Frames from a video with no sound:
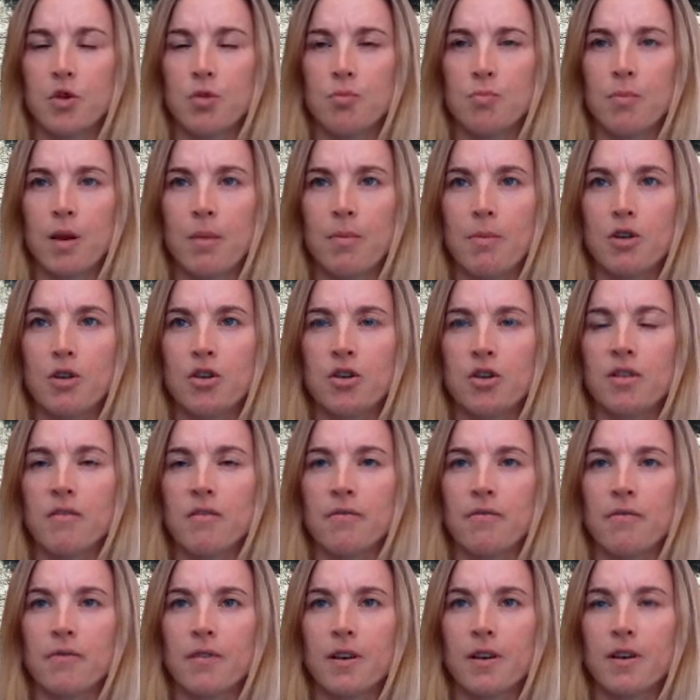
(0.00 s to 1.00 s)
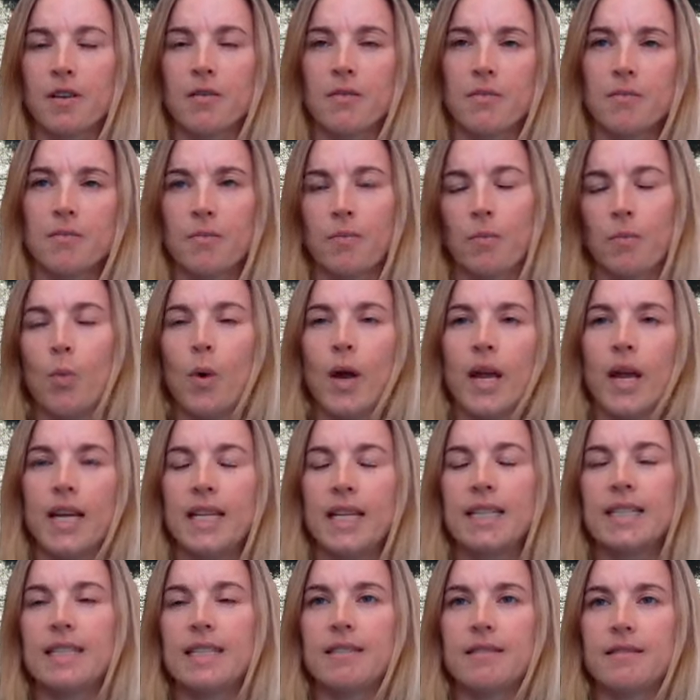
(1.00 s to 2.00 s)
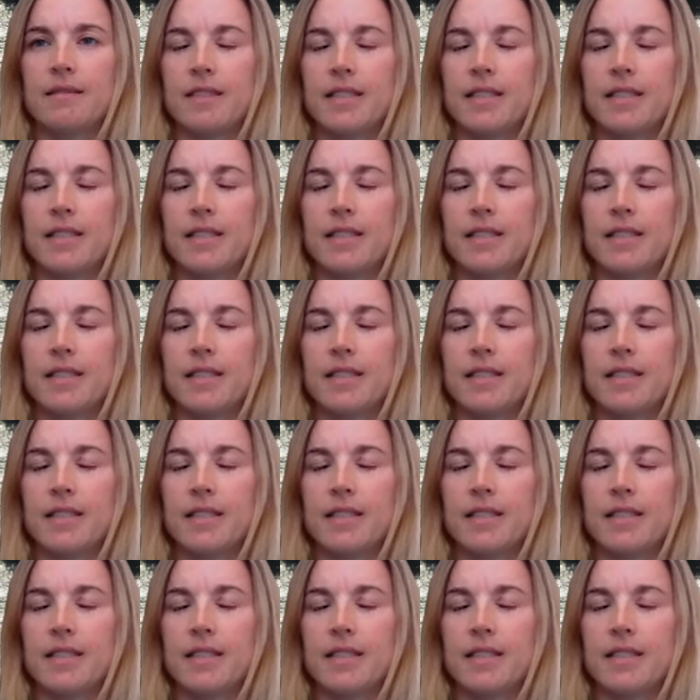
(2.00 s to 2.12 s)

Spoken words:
maybe should have waited